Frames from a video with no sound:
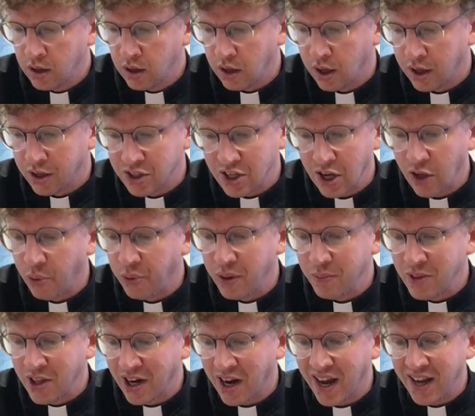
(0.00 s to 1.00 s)
Uh, tell
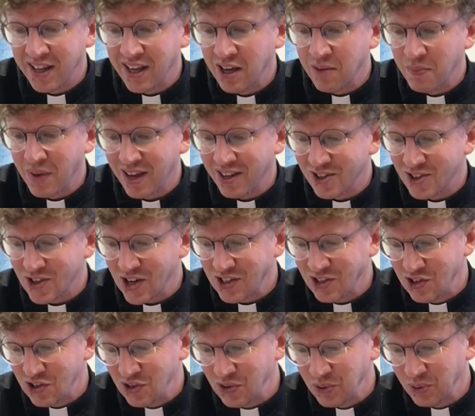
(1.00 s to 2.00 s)
them that I am has
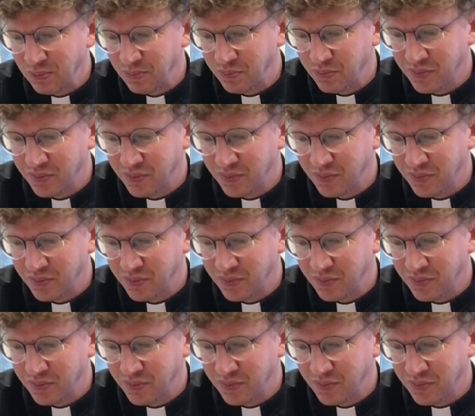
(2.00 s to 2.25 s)
sent you.